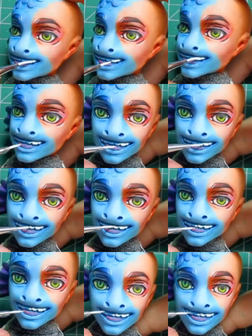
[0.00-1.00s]

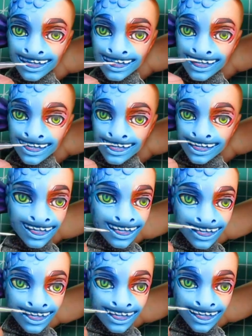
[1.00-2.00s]

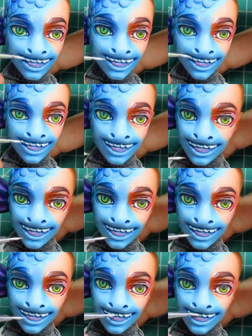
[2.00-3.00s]

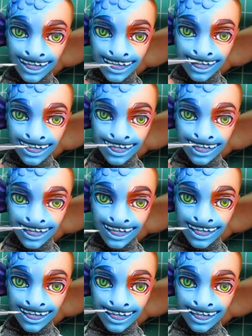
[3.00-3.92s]
Nobody speaks.